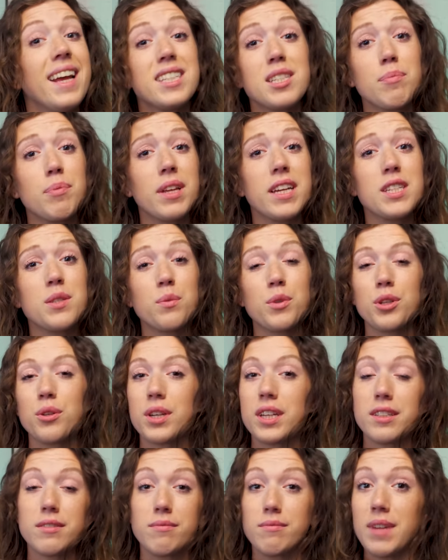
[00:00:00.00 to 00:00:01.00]
It's a place where you
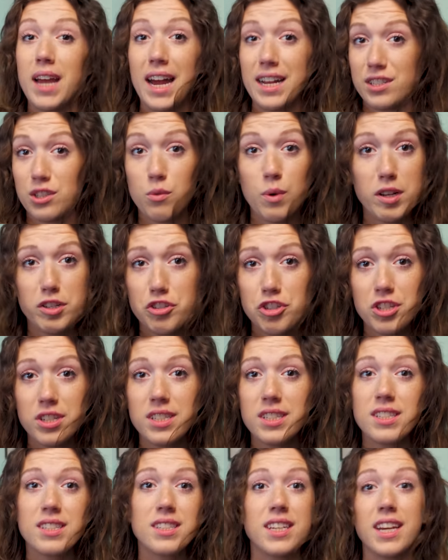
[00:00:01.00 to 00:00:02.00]
can ask
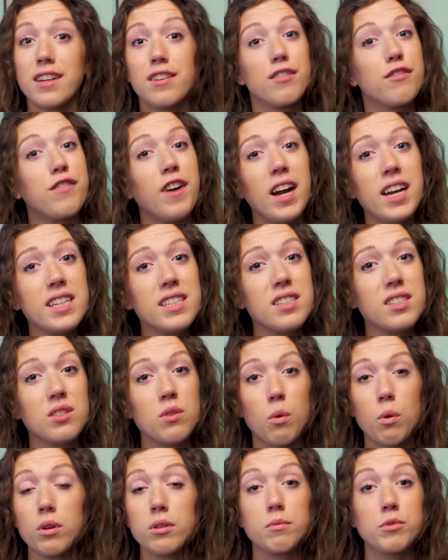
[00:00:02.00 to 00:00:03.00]
questions, get advice,
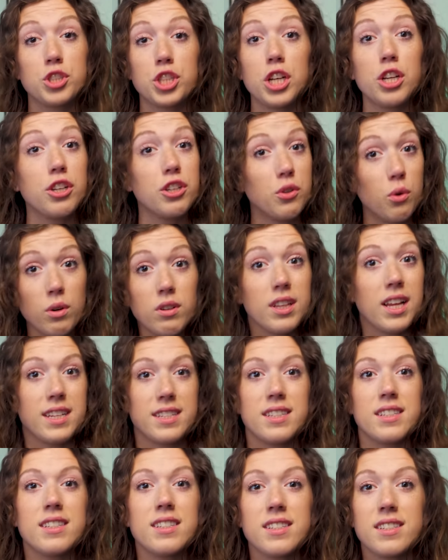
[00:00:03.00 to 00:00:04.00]
or share your
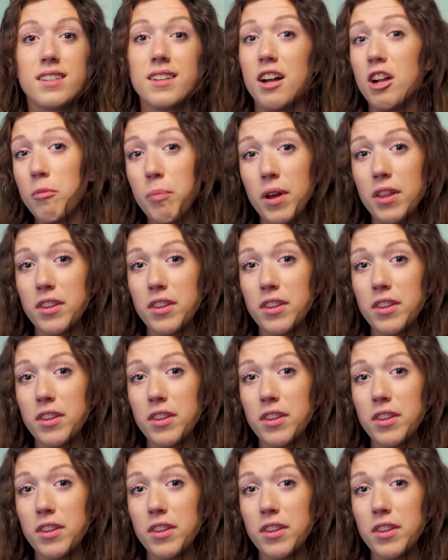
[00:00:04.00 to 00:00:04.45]
lessons to help